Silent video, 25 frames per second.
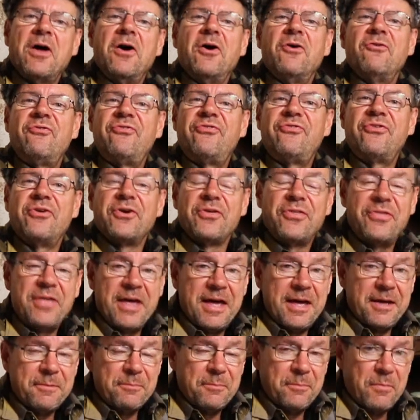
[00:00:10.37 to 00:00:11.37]
for
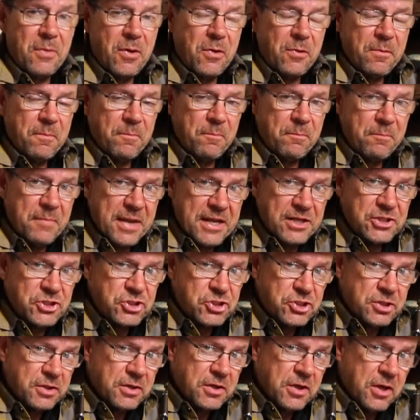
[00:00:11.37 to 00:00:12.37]
that malt
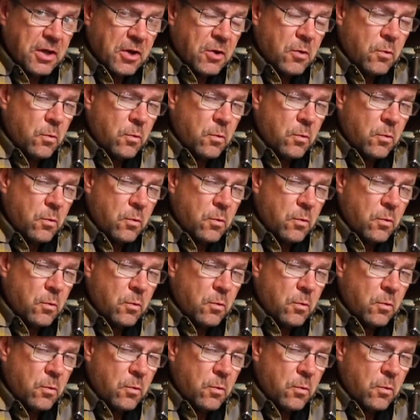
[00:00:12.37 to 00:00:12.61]
mention.